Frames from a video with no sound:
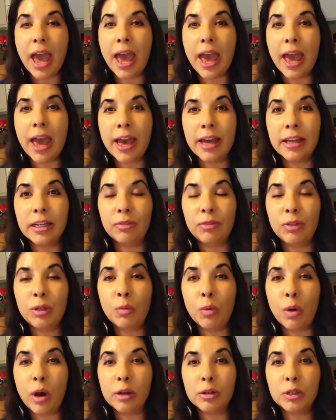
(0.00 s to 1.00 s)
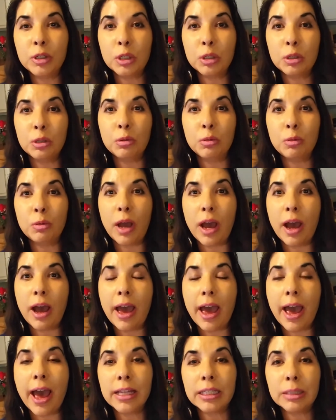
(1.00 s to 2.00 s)
And if you want to
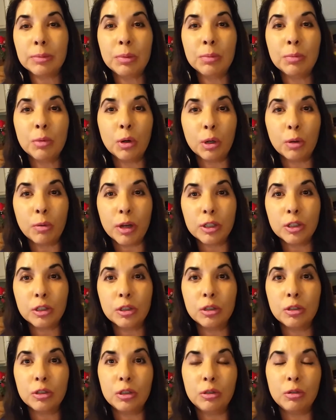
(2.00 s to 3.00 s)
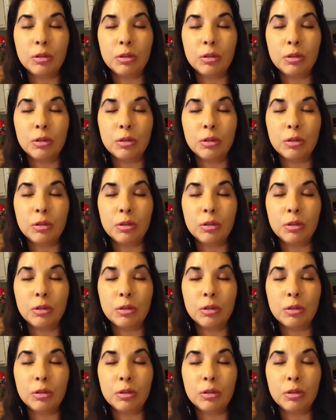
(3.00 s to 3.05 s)
ask me more questions,